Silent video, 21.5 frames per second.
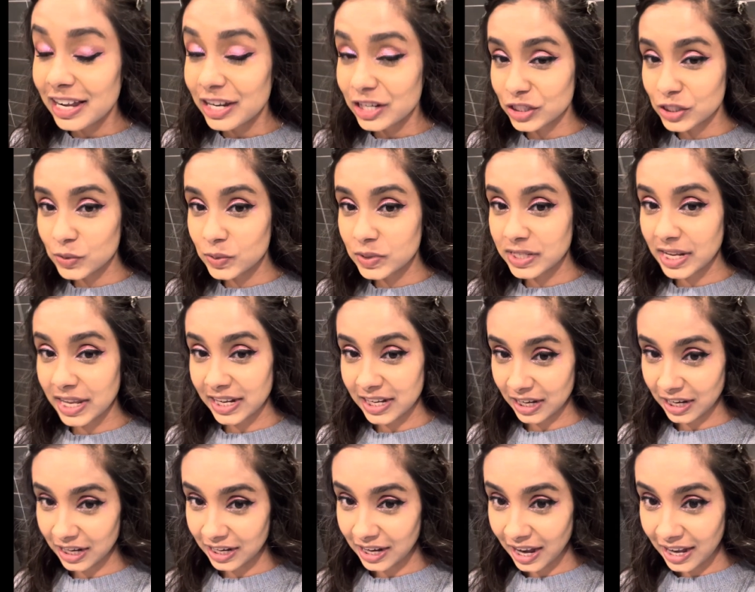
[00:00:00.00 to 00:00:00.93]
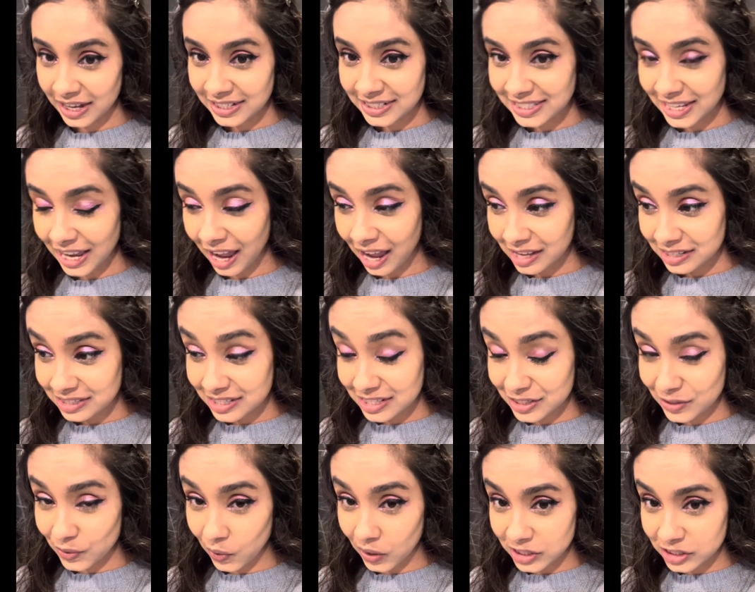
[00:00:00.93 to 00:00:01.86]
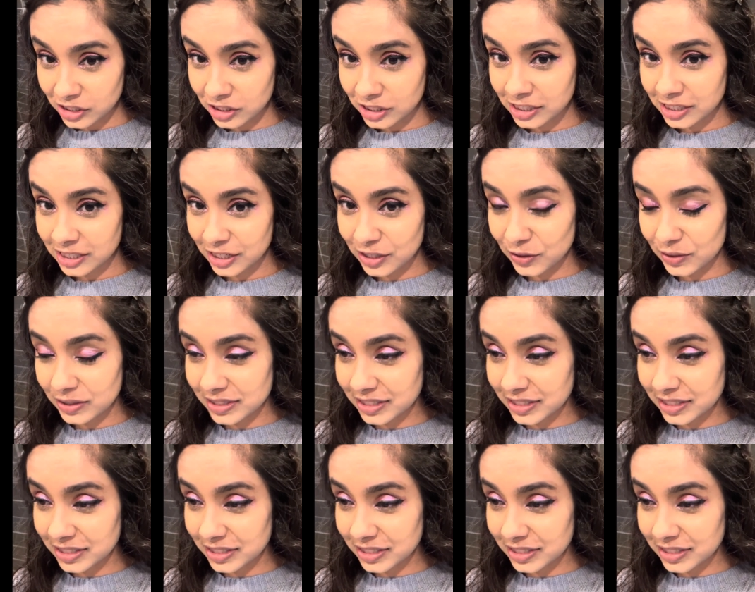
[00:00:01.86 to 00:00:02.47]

She was like, guys, ask these questions and you'll